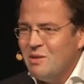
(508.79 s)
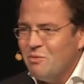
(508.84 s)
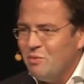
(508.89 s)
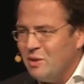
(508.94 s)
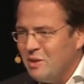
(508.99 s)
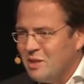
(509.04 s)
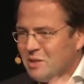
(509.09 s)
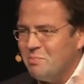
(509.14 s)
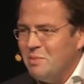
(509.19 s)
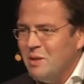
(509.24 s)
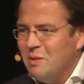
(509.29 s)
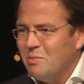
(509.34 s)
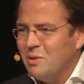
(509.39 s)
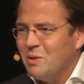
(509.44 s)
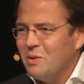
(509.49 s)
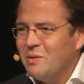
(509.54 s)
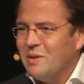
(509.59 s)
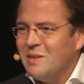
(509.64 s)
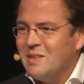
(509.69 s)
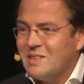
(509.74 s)
with these
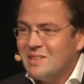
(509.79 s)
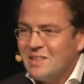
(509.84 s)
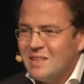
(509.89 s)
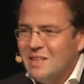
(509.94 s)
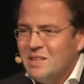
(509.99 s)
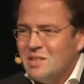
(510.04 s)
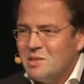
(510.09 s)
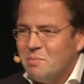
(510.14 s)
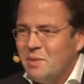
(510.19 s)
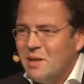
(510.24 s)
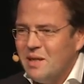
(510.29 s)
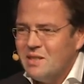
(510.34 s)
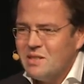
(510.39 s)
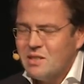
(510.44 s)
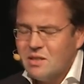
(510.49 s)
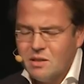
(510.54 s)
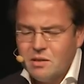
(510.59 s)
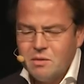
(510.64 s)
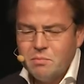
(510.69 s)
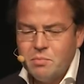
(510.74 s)
people and this clean
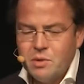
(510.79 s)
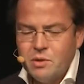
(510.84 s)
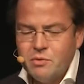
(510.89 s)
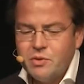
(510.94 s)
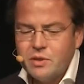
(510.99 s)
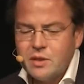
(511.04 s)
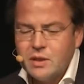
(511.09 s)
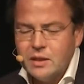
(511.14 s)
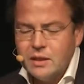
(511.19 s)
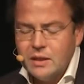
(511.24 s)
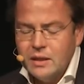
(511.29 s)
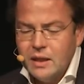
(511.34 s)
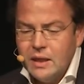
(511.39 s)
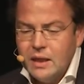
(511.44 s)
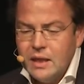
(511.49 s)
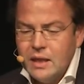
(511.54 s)
space perfectly.